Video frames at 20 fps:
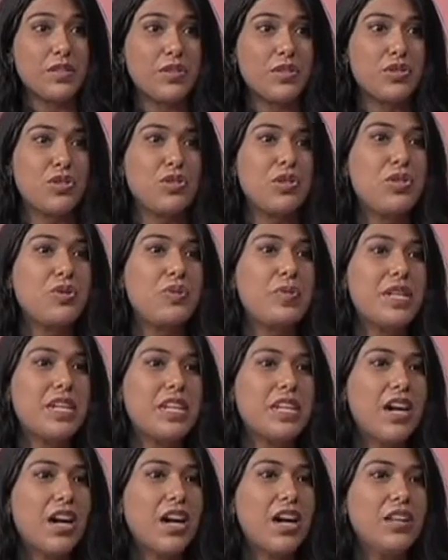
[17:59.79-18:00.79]
There's too
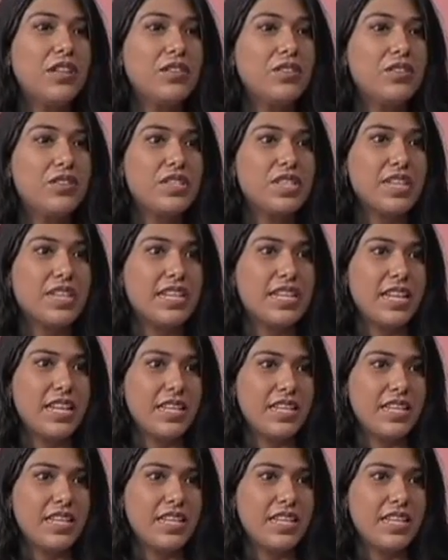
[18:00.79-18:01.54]
many colors in it,